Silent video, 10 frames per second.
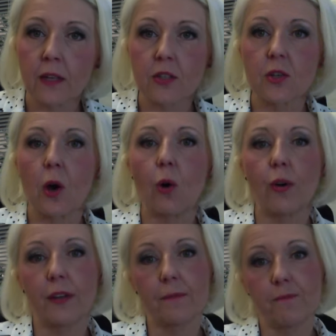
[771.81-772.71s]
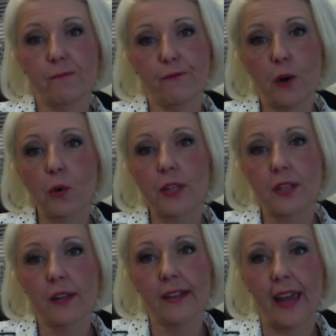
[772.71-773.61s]
So focus
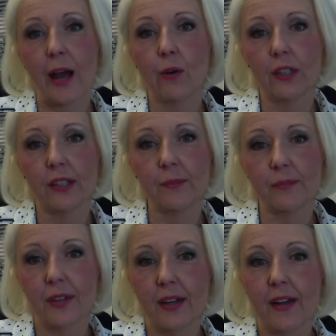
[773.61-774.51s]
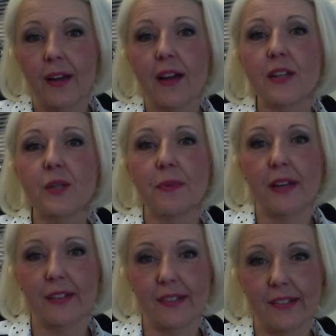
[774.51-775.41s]
on the outcome.
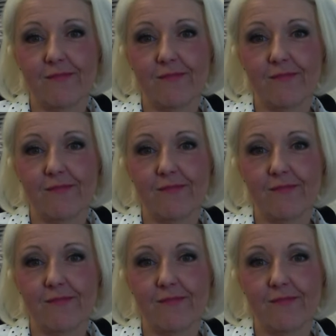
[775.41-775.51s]
Husband,